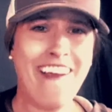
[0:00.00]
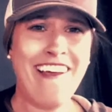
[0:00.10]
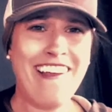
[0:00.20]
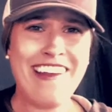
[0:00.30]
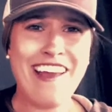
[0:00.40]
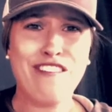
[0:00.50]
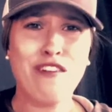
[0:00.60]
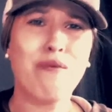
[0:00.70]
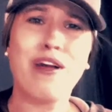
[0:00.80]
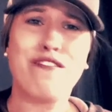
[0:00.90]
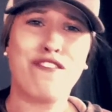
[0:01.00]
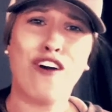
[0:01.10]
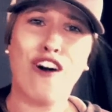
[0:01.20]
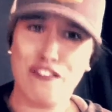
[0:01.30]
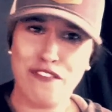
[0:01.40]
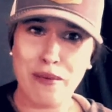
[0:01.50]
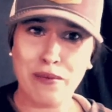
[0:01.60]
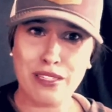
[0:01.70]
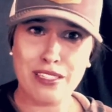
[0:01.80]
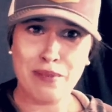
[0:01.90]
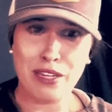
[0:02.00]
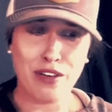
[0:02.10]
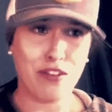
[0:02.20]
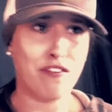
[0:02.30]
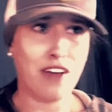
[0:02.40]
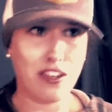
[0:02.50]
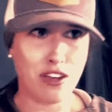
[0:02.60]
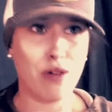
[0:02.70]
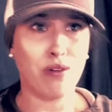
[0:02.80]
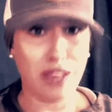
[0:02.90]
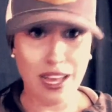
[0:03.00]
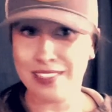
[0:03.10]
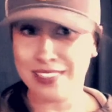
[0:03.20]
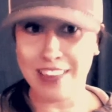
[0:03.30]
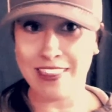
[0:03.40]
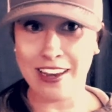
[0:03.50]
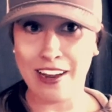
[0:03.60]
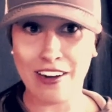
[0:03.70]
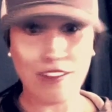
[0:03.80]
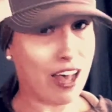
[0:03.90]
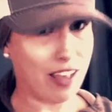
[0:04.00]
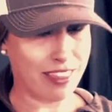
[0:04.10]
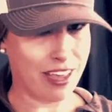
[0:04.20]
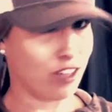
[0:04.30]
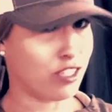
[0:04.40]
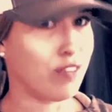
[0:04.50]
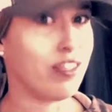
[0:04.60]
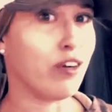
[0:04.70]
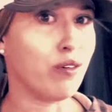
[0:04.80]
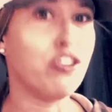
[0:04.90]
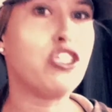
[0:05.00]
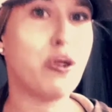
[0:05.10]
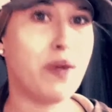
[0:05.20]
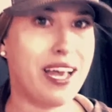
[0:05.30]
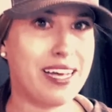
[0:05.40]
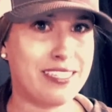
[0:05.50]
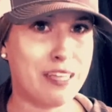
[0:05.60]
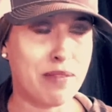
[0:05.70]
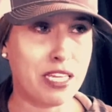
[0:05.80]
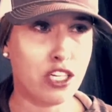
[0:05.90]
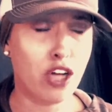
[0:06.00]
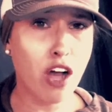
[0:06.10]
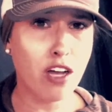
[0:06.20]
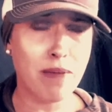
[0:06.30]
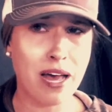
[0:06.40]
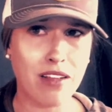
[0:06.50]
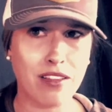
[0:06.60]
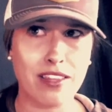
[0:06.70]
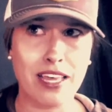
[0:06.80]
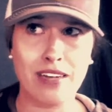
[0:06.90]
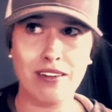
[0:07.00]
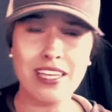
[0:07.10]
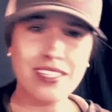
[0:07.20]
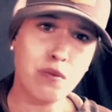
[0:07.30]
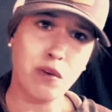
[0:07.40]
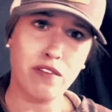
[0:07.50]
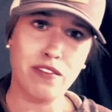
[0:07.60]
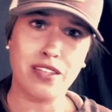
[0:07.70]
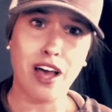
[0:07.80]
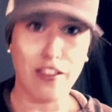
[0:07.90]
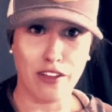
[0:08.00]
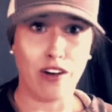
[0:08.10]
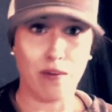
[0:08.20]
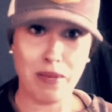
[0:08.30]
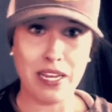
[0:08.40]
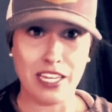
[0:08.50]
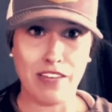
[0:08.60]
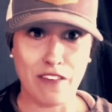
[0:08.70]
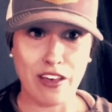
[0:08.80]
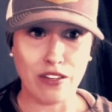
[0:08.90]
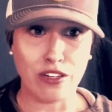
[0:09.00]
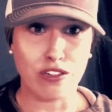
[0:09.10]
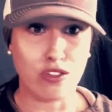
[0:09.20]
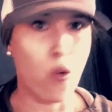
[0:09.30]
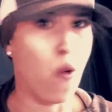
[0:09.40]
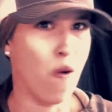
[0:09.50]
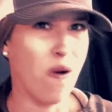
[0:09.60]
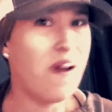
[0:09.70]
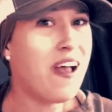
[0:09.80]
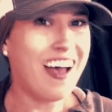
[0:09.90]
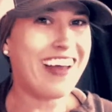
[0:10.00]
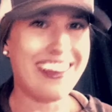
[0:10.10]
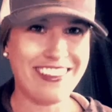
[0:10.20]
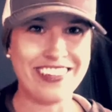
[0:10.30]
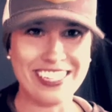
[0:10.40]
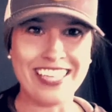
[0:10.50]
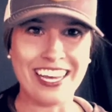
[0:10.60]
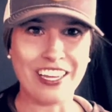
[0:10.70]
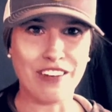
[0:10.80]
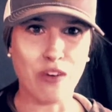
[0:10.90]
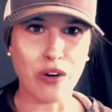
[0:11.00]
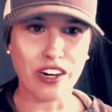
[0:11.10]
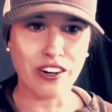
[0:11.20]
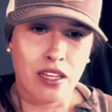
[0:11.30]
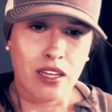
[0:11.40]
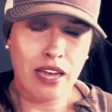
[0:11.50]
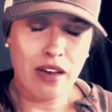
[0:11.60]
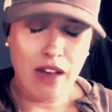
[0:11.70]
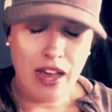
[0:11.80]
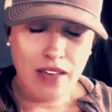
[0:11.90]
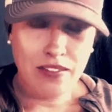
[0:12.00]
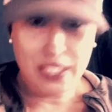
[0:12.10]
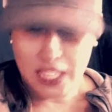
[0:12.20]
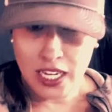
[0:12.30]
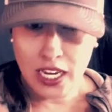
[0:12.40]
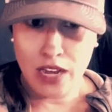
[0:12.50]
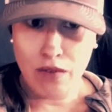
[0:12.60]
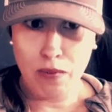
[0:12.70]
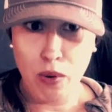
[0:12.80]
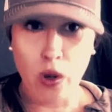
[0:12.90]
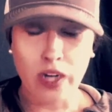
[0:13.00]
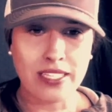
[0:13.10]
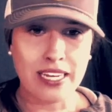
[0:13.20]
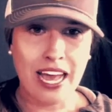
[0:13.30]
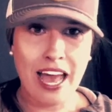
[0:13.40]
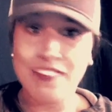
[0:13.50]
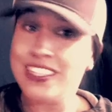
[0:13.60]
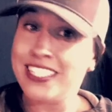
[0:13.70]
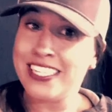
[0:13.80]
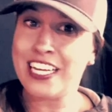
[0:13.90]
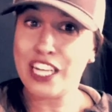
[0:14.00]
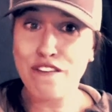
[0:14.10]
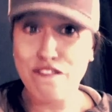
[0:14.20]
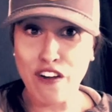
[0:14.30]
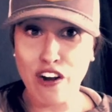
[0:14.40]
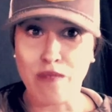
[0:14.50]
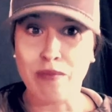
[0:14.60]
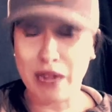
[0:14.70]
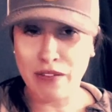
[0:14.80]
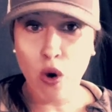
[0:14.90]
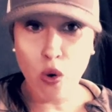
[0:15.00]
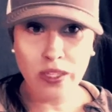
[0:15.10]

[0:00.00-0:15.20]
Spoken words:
Never wait for all families to be notified. No, let's get the narrative out there so that old Joey has something to talk about that isn't one of his other pending failures or another executive order. Now, I have seen in reports, and I haven't seen it confirmed, but I've only